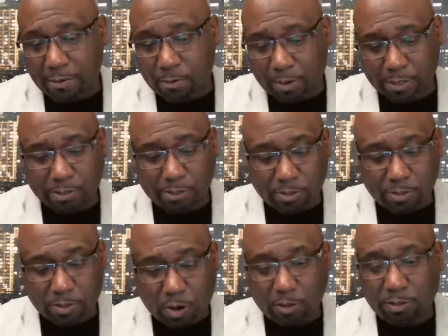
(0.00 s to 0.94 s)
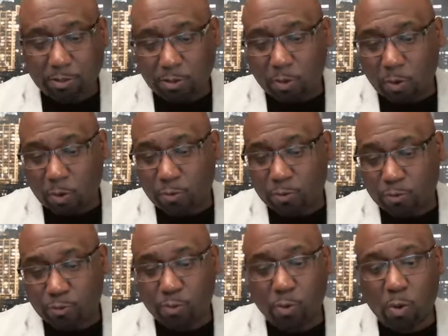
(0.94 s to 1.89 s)
One has just got to go
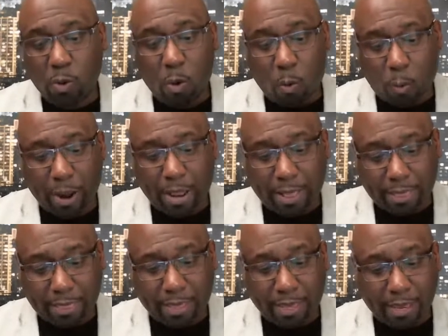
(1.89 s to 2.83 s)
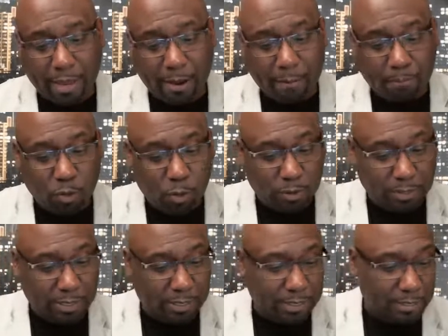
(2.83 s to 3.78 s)
through with the
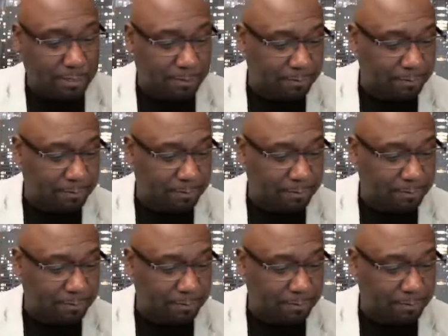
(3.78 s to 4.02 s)
process.